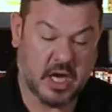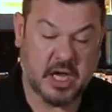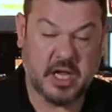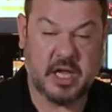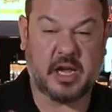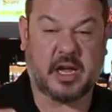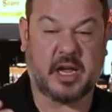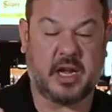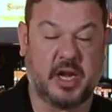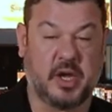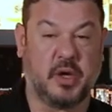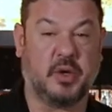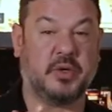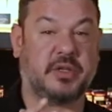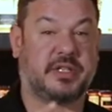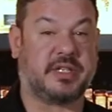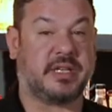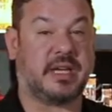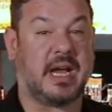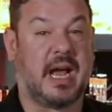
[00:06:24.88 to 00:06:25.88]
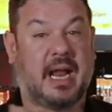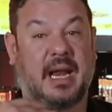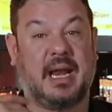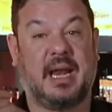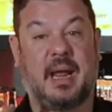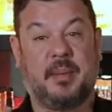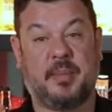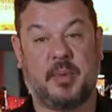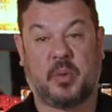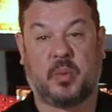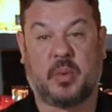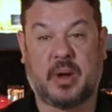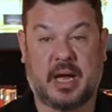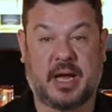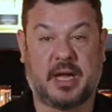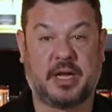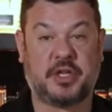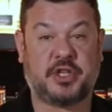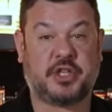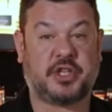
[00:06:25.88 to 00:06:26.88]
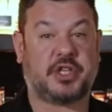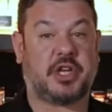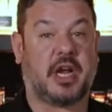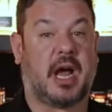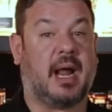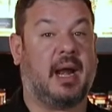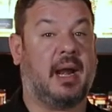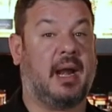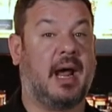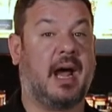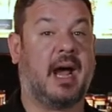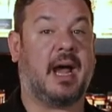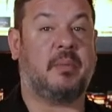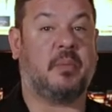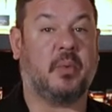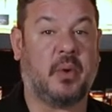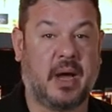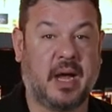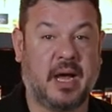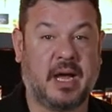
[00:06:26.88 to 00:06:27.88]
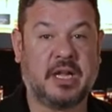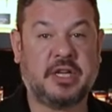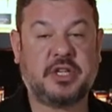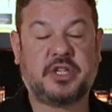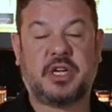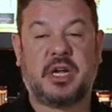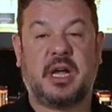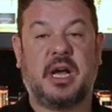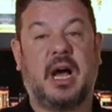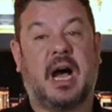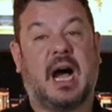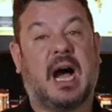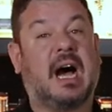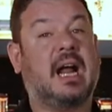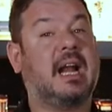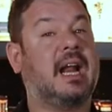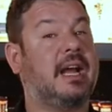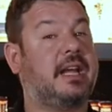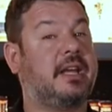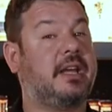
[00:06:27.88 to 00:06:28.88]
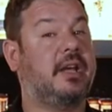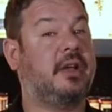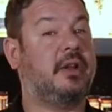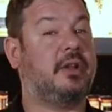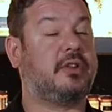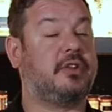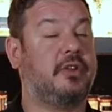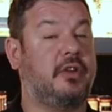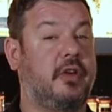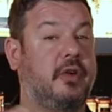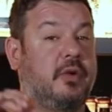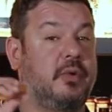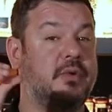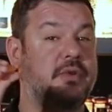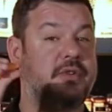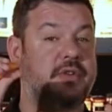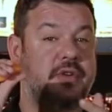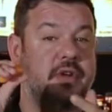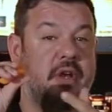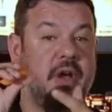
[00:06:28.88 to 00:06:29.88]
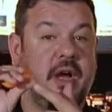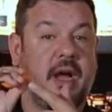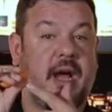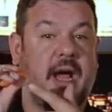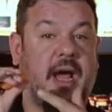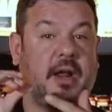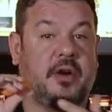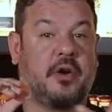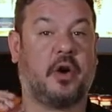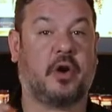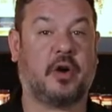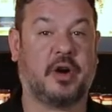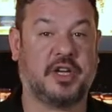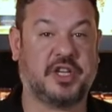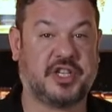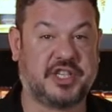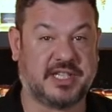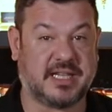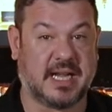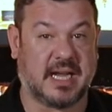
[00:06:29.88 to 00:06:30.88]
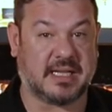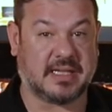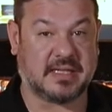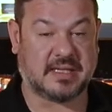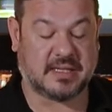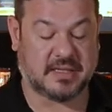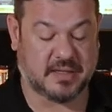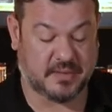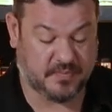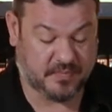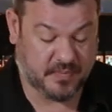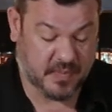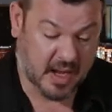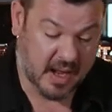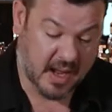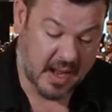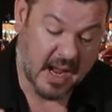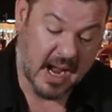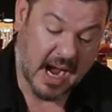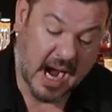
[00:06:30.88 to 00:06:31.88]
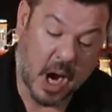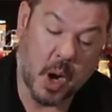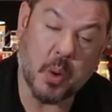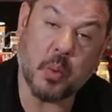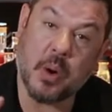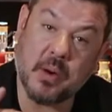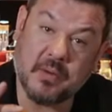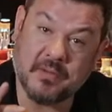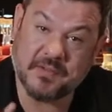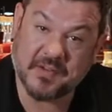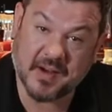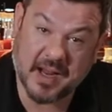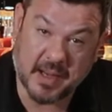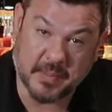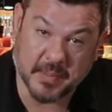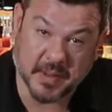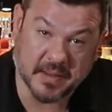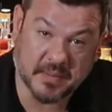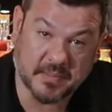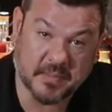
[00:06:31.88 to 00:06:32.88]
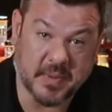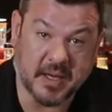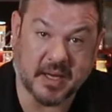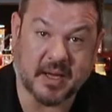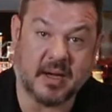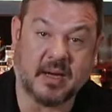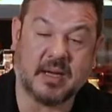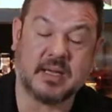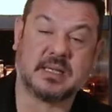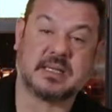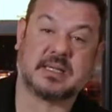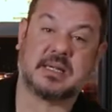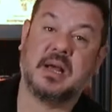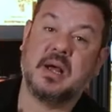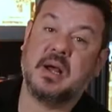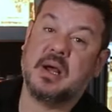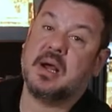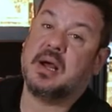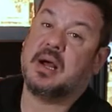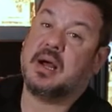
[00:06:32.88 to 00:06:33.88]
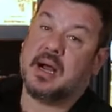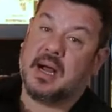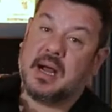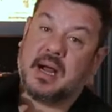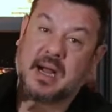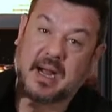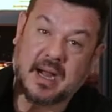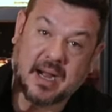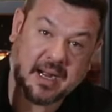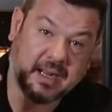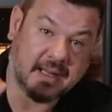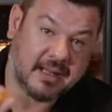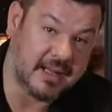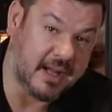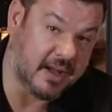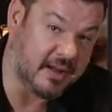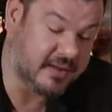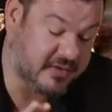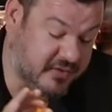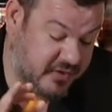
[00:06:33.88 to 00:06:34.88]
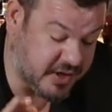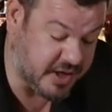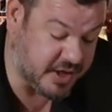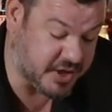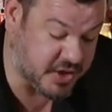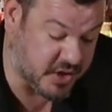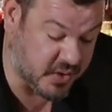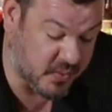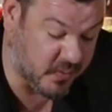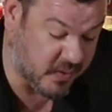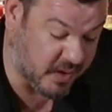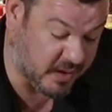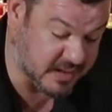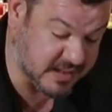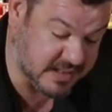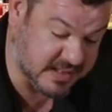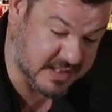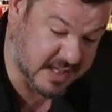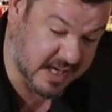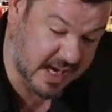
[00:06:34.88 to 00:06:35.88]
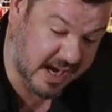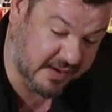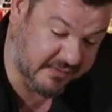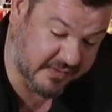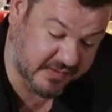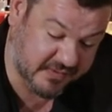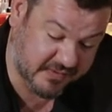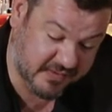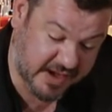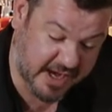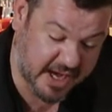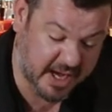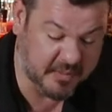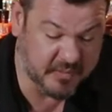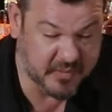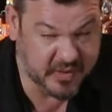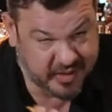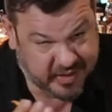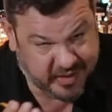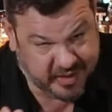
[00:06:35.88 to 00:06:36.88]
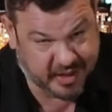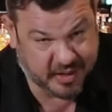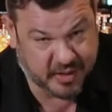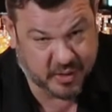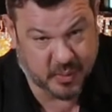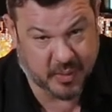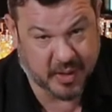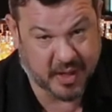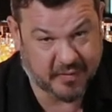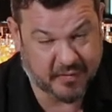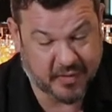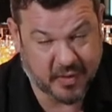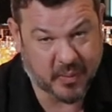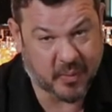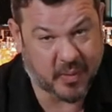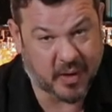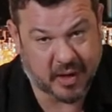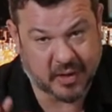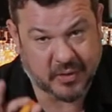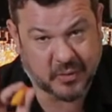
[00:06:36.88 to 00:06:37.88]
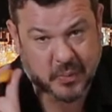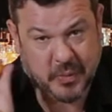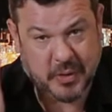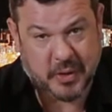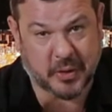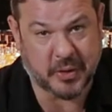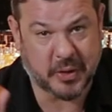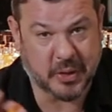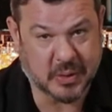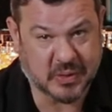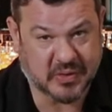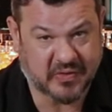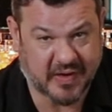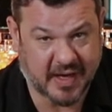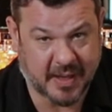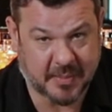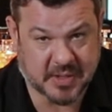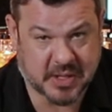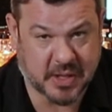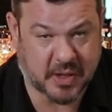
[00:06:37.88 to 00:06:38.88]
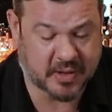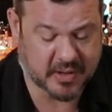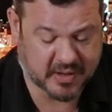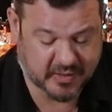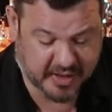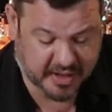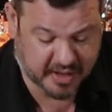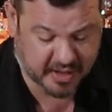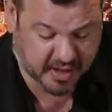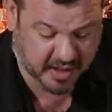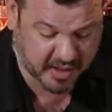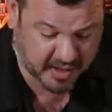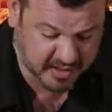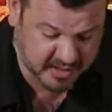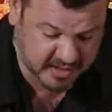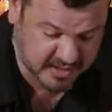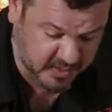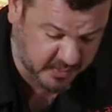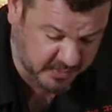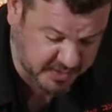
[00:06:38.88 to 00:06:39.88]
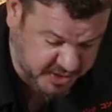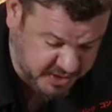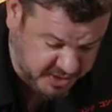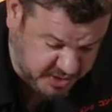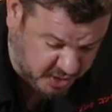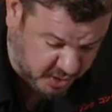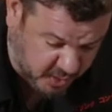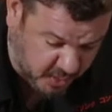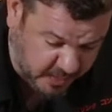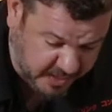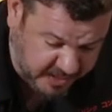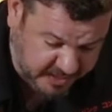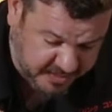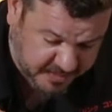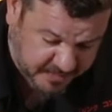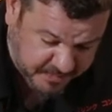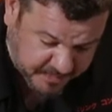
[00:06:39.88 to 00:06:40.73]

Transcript: you could use a lemon wedge, a lime wedge. I like you to use an orange zest. I won't flame it because the tradition wants to have it flamed. You can do whatever you want. We don't use flames here at Drink On, so we just go with